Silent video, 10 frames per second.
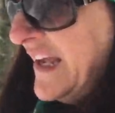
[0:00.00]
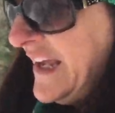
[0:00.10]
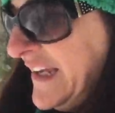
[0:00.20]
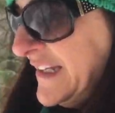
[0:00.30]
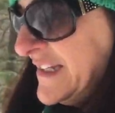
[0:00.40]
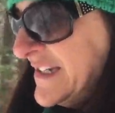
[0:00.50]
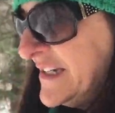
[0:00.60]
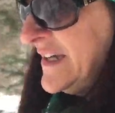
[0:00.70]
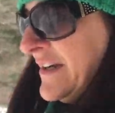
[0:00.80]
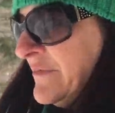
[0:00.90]
and
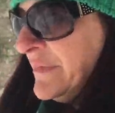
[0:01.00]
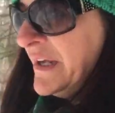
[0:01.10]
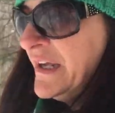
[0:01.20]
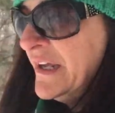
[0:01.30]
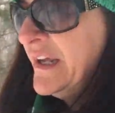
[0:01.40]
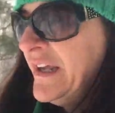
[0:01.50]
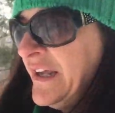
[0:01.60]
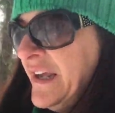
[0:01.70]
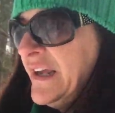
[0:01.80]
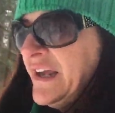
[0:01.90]
um,
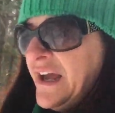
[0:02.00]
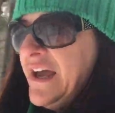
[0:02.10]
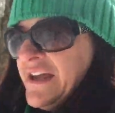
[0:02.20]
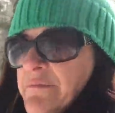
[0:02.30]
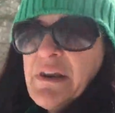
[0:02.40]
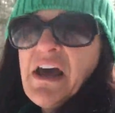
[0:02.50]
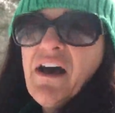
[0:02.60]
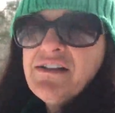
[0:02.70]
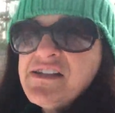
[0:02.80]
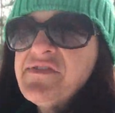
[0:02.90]
I am in
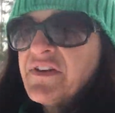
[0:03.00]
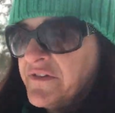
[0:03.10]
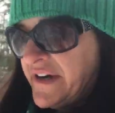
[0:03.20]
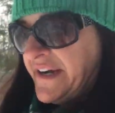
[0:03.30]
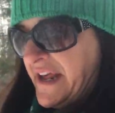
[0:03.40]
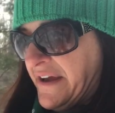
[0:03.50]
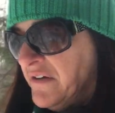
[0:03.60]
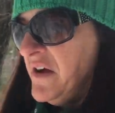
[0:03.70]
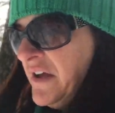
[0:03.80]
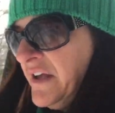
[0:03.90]
Huntsville right
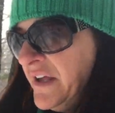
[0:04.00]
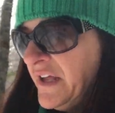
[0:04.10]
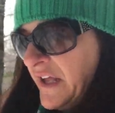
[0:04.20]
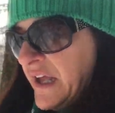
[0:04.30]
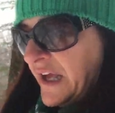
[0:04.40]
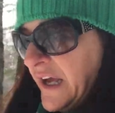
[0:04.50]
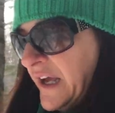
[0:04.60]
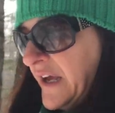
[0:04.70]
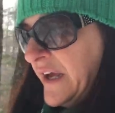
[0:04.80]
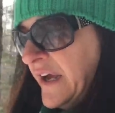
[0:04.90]
now.
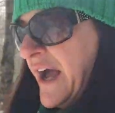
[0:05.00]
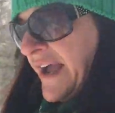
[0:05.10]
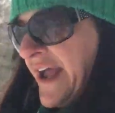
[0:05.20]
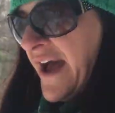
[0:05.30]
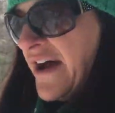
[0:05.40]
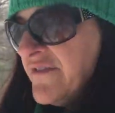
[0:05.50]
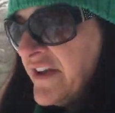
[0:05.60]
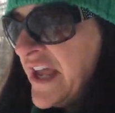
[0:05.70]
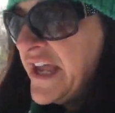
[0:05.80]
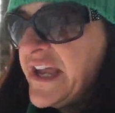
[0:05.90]
Uh, I have
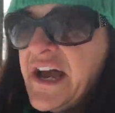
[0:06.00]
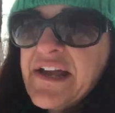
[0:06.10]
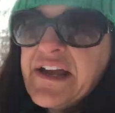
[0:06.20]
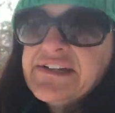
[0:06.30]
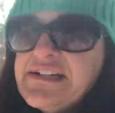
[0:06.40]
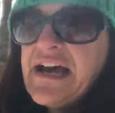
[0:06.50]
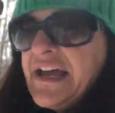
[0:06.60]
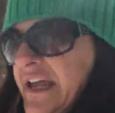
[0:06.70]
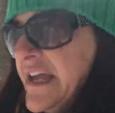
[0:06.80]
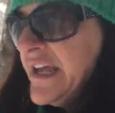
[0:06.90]
a
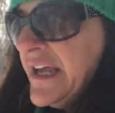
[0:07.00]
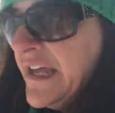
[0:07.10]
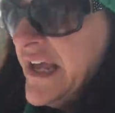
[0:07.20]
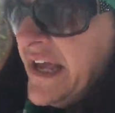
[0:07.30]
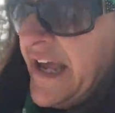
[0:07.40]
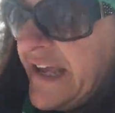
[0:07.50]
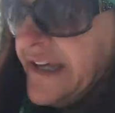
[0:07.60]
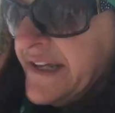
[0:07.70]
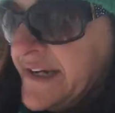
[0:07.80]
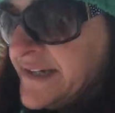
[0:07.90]
Hyundai,
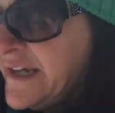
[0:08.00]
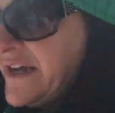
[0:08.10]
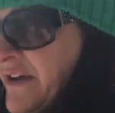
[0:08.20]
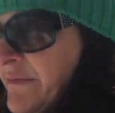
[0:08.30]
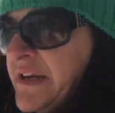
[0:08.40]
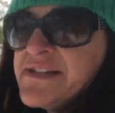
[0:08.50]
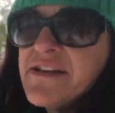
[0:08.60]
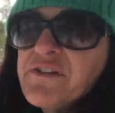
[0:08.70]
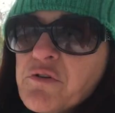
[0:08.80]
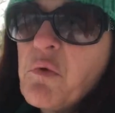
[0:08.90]
and um, it is
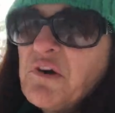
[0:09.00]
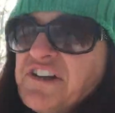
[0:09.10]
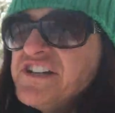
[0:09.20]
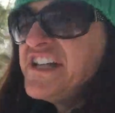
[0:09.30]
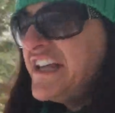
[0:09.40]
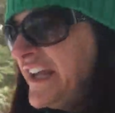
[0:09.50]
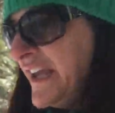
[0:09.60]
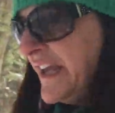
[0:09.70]
under warranty.